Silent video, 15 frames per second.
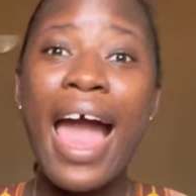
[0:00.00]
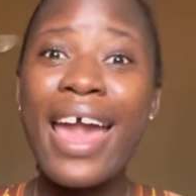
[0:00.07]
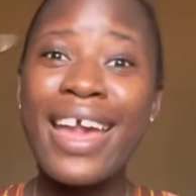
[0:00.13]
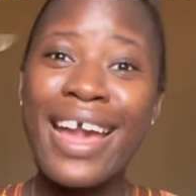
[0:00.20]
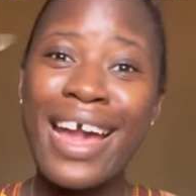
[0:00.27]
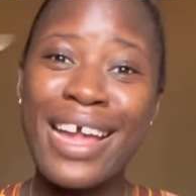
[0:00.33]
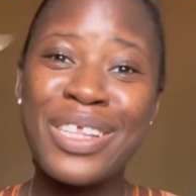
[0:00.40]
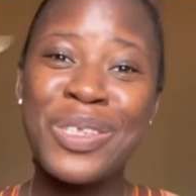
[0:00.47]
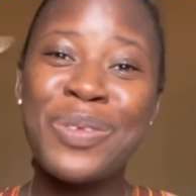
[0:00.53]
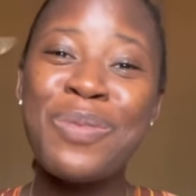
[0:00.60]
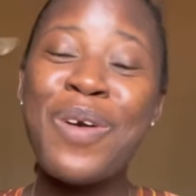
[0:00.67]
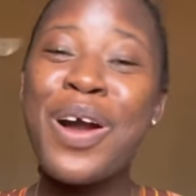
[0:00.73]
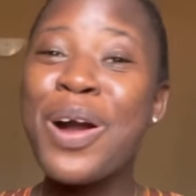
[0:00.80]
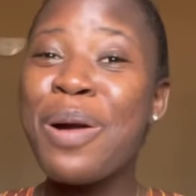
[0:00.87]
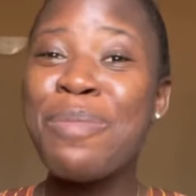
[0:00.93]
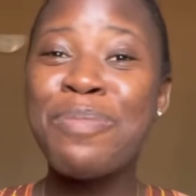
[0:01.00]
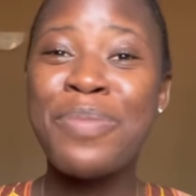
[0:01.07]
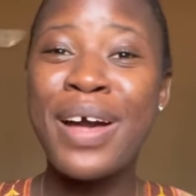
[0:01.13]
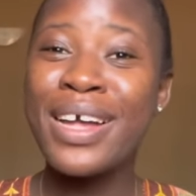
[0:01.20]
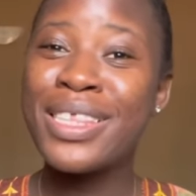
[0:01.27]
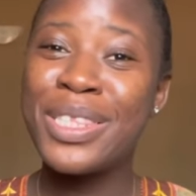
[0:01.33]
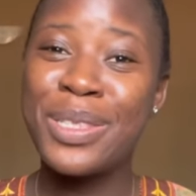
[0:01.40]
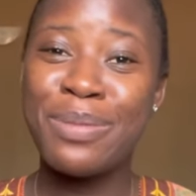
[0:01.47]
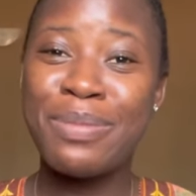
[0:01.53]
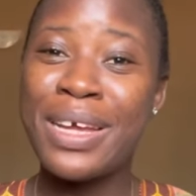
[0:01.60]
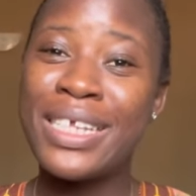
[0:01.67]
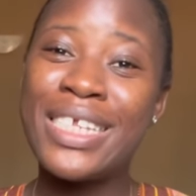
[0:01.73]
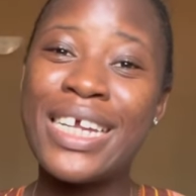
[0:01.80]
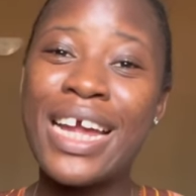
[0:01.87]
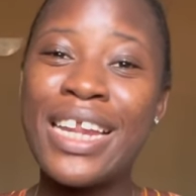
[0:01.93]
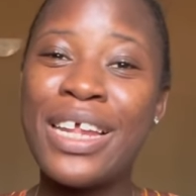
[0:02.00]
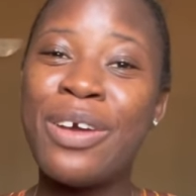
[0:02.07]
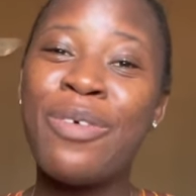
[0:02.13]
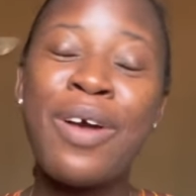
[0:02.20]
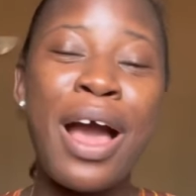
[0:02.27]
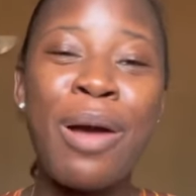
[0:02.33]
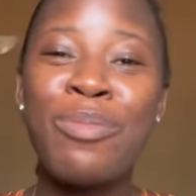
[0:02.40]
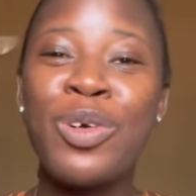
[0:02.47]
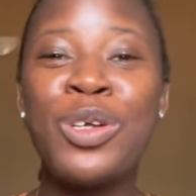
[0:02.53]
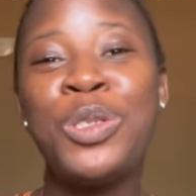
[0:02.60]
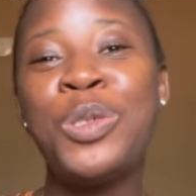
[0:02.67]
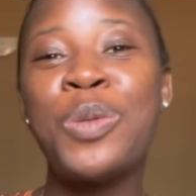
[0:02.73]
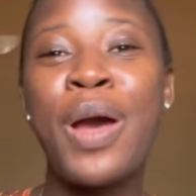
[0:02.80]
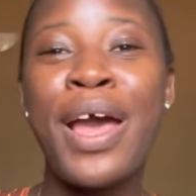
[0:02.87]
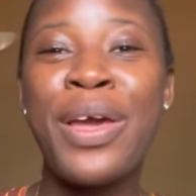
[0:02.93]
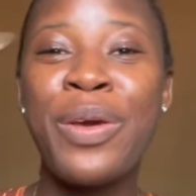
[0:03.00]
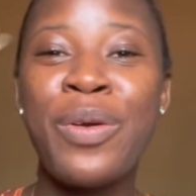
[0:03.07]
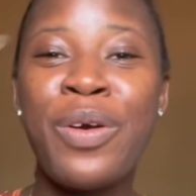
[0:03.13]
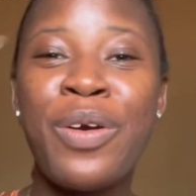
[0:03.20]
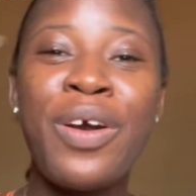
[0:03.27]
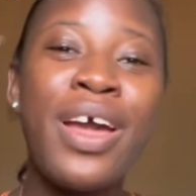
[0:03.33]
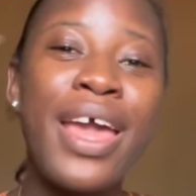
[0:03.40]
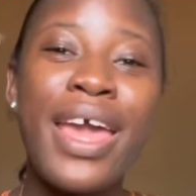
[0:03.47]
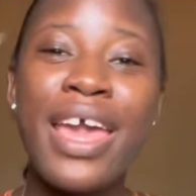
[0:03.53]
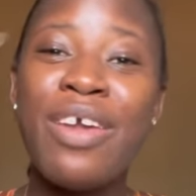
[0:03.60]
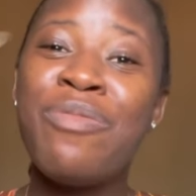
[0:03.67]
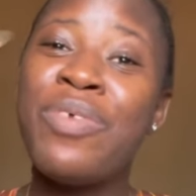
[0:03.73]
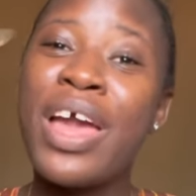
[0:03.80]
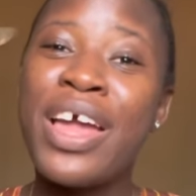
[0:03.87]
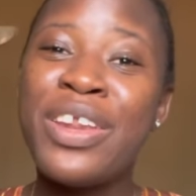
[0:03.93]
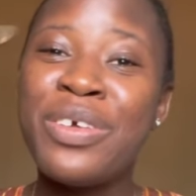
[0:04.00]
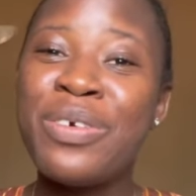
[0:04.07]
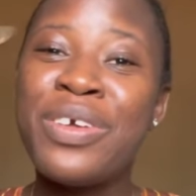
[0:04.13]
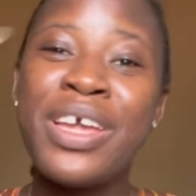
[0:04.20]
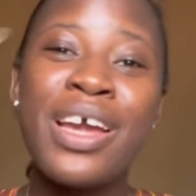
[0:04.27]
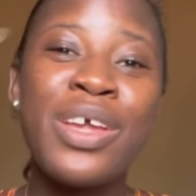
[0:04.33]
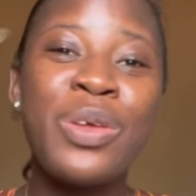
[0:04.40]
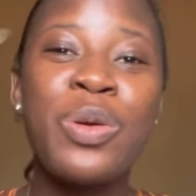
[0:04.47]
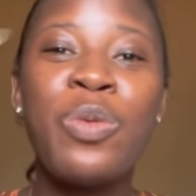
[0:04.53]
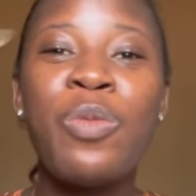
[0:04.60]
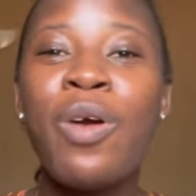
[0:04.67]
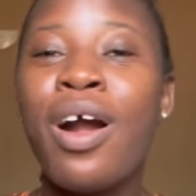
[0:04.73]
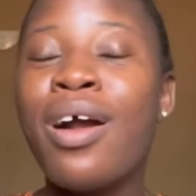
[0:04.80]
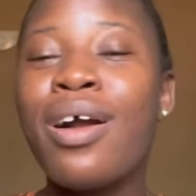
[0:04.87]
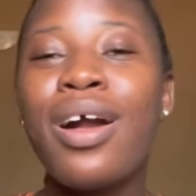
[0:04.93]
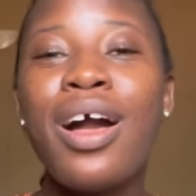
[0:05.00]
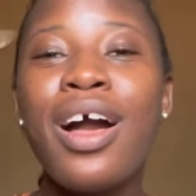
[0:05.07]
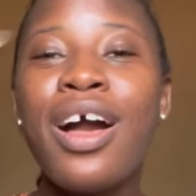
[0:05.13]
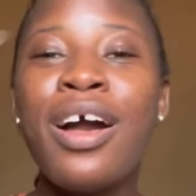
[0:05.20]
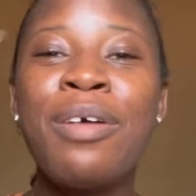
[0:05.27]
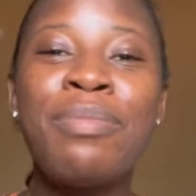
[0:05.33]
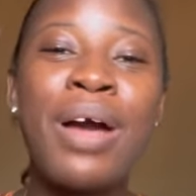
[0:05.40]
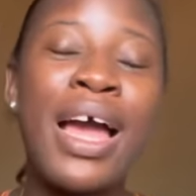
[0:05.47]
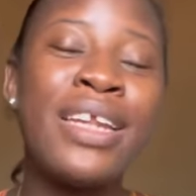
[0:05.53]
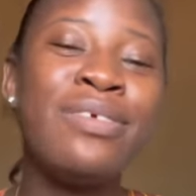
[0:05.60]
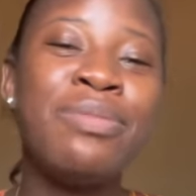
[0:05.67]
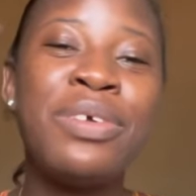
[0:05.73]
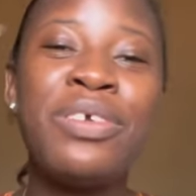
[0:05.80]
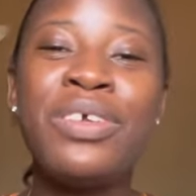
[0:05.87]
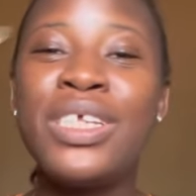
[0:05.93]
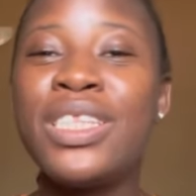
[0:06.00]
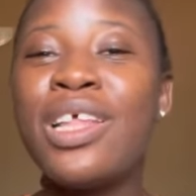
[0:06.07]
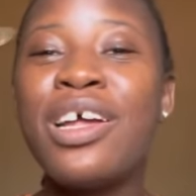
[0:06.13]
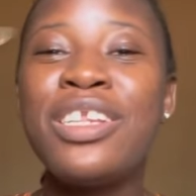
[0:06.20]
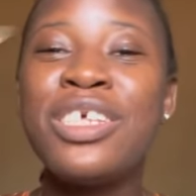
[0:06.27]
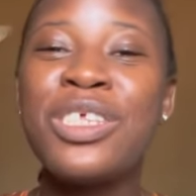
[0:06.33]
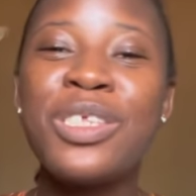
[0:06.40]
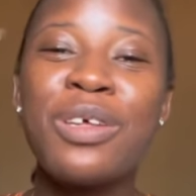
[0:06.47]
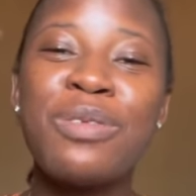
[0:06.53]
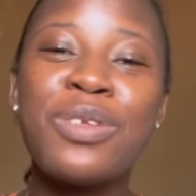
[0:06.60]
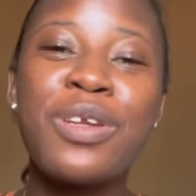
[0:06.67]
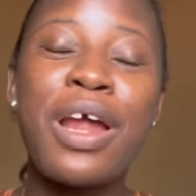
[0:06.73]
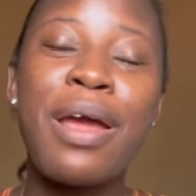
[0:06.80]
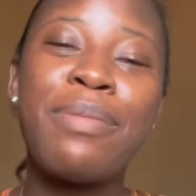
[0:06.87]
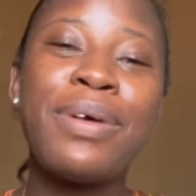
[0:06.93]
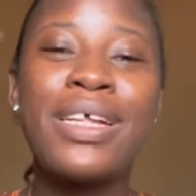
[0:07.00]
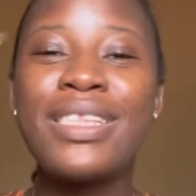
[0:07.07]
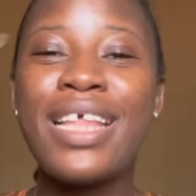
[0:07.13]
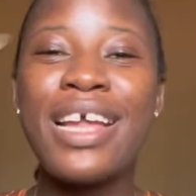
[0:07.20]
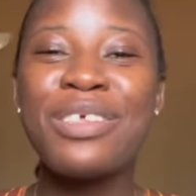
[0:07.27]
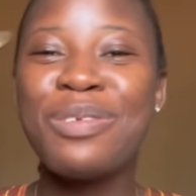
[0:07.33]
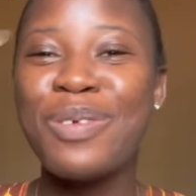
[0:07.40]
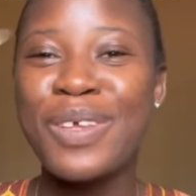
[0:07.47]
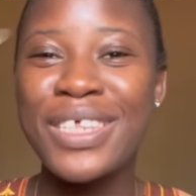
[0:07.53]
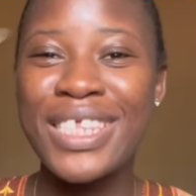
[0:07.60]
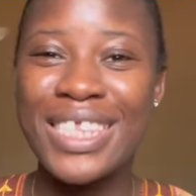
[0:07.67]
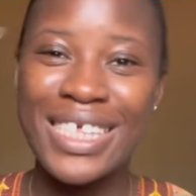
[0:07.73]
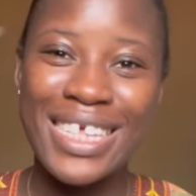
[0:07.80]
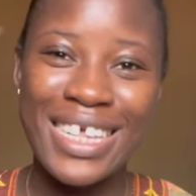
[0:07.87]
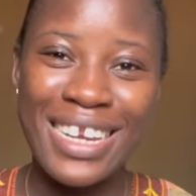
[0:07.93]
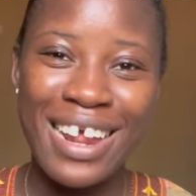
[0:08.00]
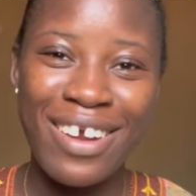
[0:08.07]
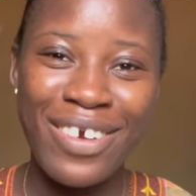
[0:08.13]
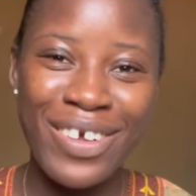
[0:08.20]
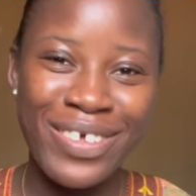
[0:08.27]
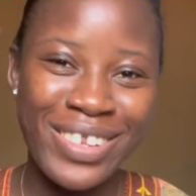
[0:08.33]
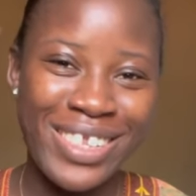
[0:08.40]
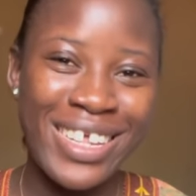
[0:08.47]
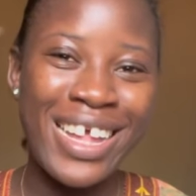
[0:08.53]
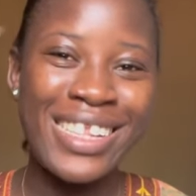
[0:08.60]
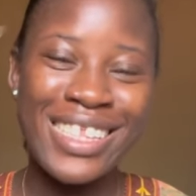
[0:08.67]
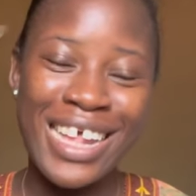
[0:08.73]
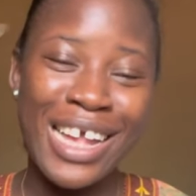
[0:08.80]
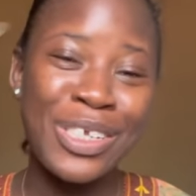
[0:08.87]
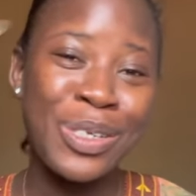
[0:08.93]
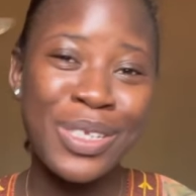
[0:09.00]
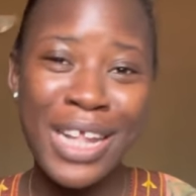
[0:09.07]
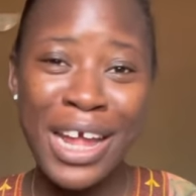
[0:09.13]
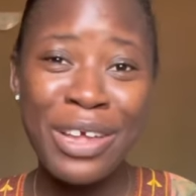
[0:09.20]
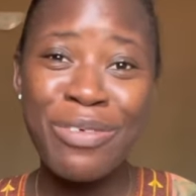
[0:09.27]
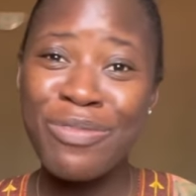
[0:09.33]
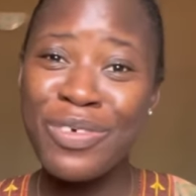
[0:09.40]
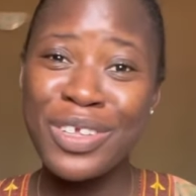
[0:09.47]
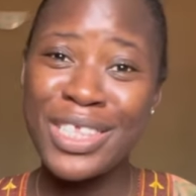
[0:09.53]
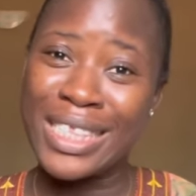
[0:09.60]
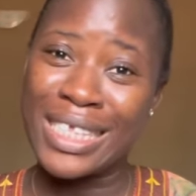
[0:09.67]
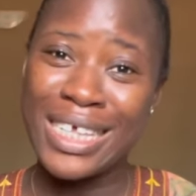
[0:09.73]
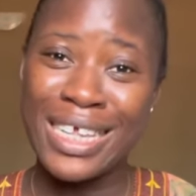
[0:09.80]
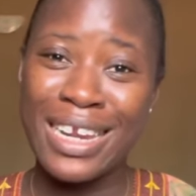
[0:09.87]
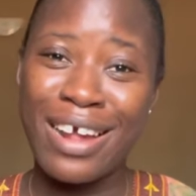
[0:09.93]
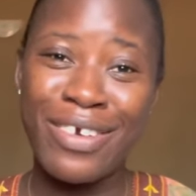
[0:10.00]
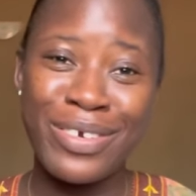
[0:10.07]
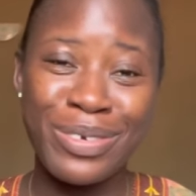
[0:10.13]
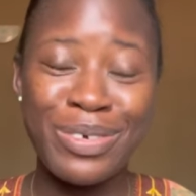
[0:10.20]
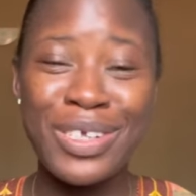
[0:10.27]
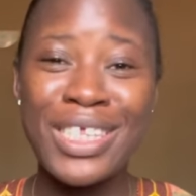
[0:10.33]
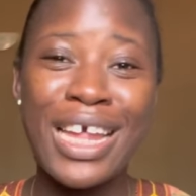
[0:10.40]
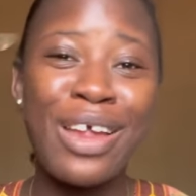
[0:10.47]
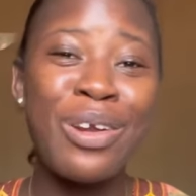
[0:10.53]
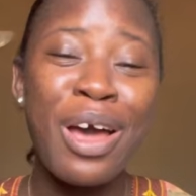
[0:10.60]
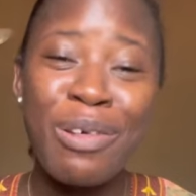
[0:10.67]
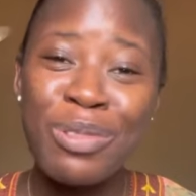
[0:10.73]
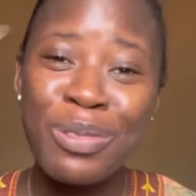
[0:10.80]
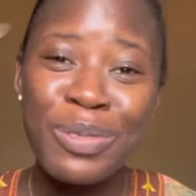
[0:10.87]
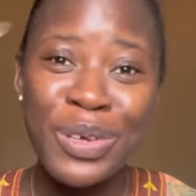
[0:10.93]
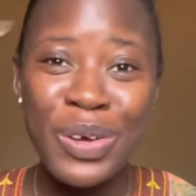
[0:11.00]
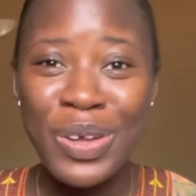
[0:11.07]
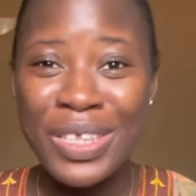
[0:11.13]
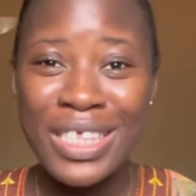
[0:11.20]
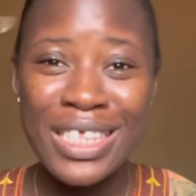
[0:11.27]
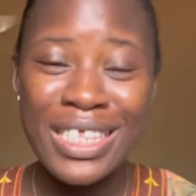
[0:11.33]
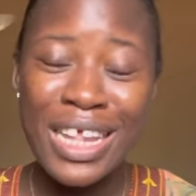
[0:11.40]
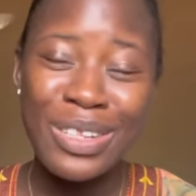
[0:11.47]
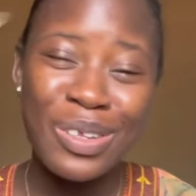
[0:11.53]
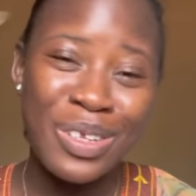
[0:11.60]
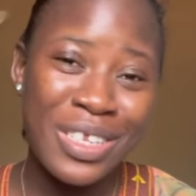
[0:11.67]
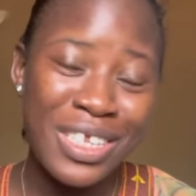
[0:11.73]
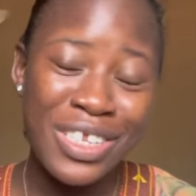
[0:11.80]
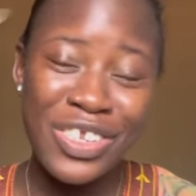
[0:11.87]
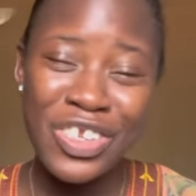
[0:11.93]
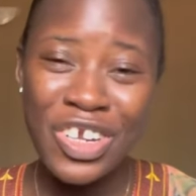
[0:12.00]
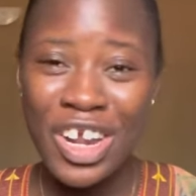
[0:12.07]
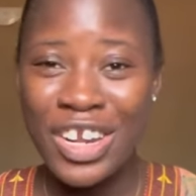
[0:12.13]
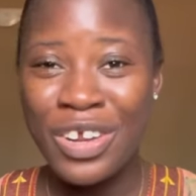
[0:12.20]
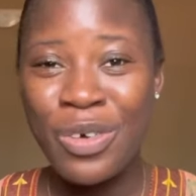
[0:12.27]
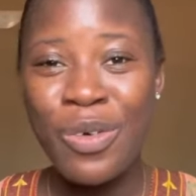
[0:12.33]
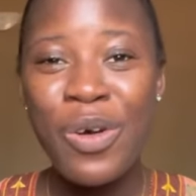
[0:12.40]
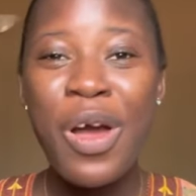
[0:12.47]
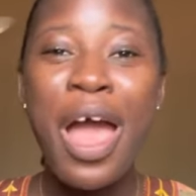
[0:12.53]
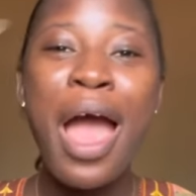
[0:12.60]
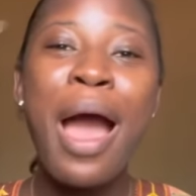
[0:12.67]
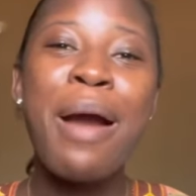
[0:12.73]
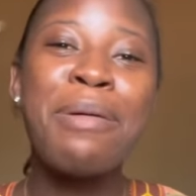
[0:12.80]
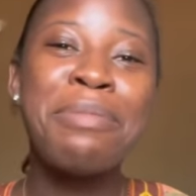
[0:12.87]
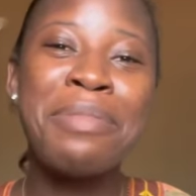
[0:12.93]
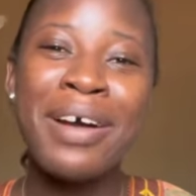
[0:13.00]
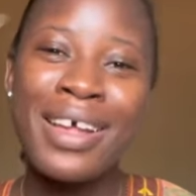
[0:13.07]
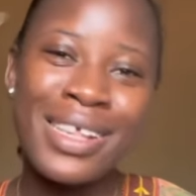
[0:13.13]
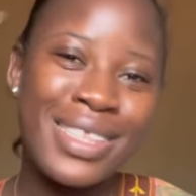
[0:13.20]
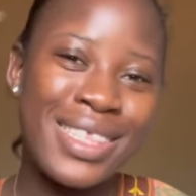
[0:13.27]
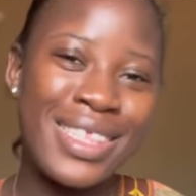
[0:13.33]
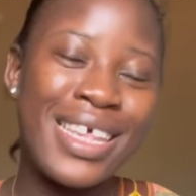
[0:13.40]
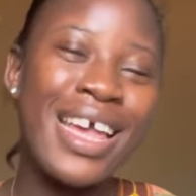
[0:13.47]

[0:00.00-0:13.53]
Hi guys, welcome back to my channel. I'm Oduayo. If you are new here, you're welcome, and if you're a returning subscriber, thanks for sticking around. Yes, I should thank you for sticking around because I know I'm not be consistent on this channel, but